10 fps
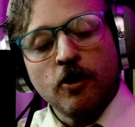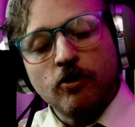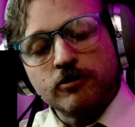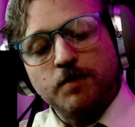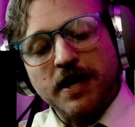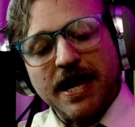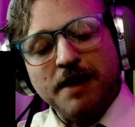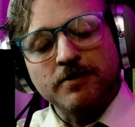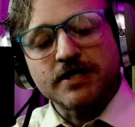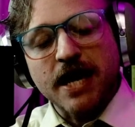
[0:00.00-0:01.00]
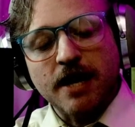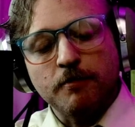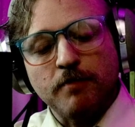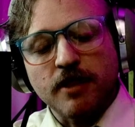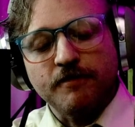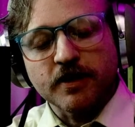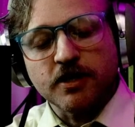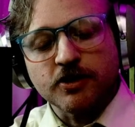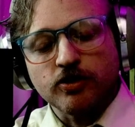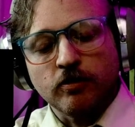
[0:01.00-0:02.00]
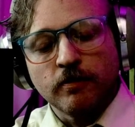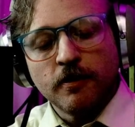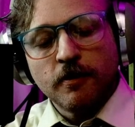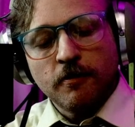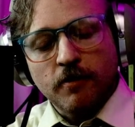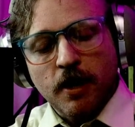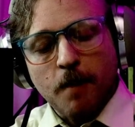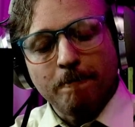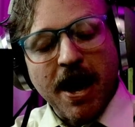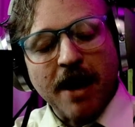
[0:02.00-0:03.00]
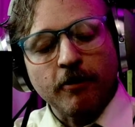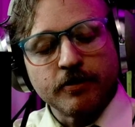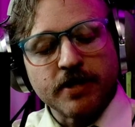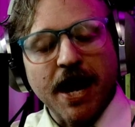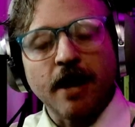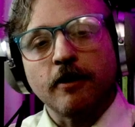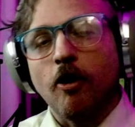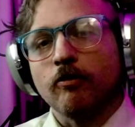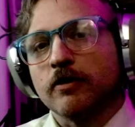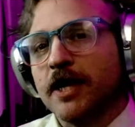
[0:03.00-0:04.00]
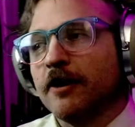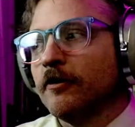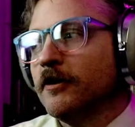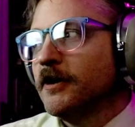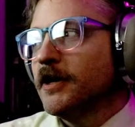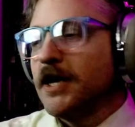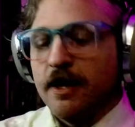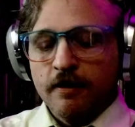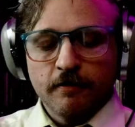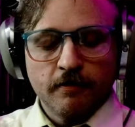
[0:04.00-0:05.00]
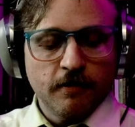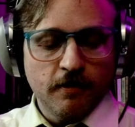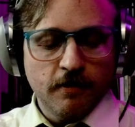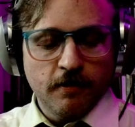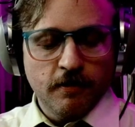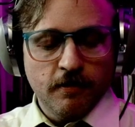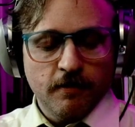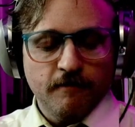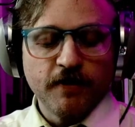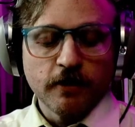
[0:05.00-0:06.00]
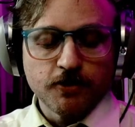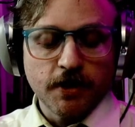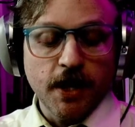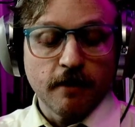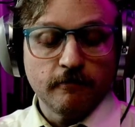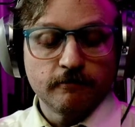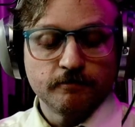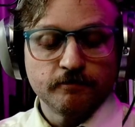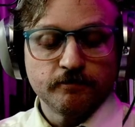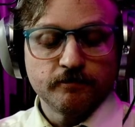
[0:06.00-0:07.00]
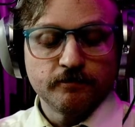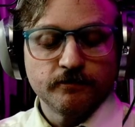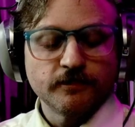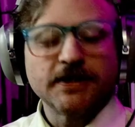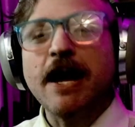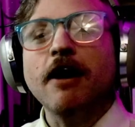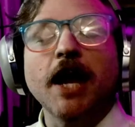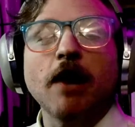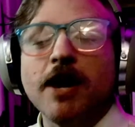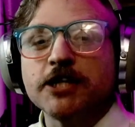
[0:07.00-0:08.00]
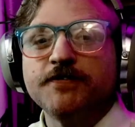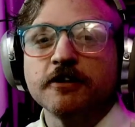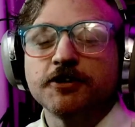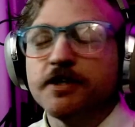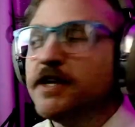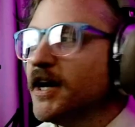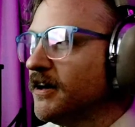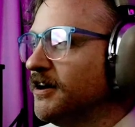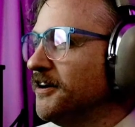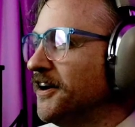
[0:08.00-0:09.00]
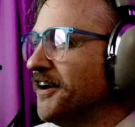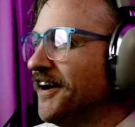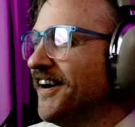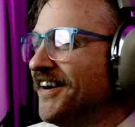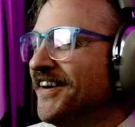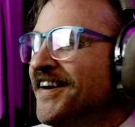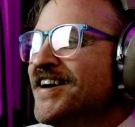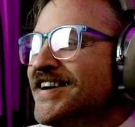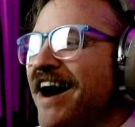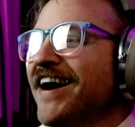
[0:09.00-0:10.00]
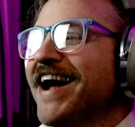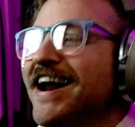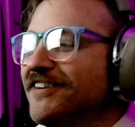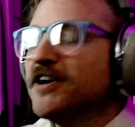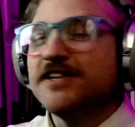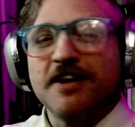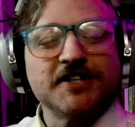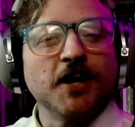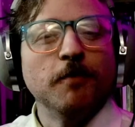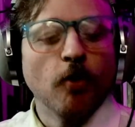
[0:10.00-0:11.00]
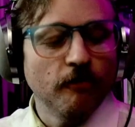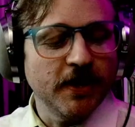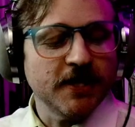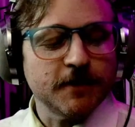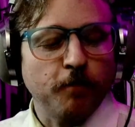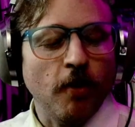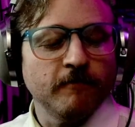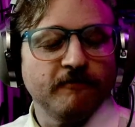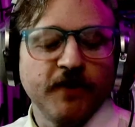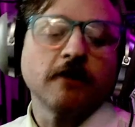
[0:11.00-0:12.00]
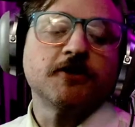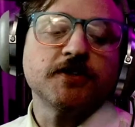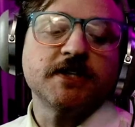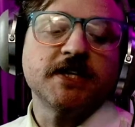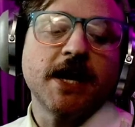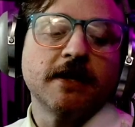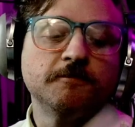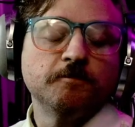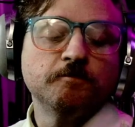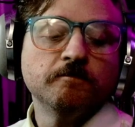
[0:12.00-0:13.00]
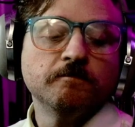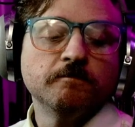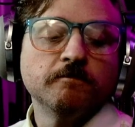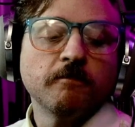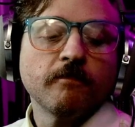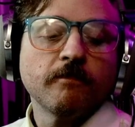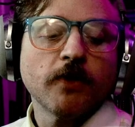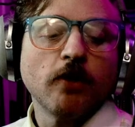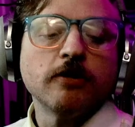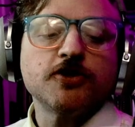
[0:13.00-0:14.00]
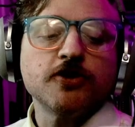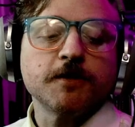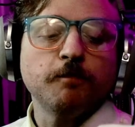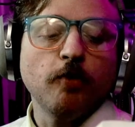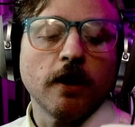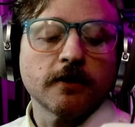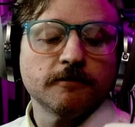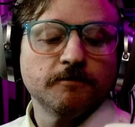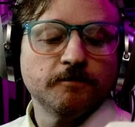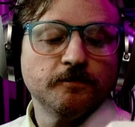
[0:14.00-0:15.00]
who's being imitated by the fictional uh, modern-day cult leader in Village of the Dead. Now I gotta watch Village of the Dead. Now I gotta, is, is it a movie at this point? Village of the Dead? Or is it just a book?